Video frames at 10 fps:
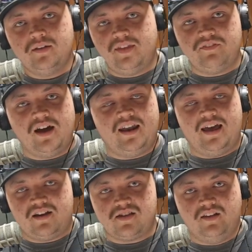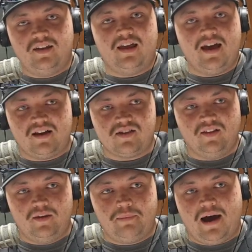They've got excellent
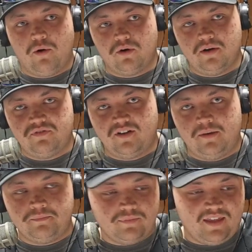power up front.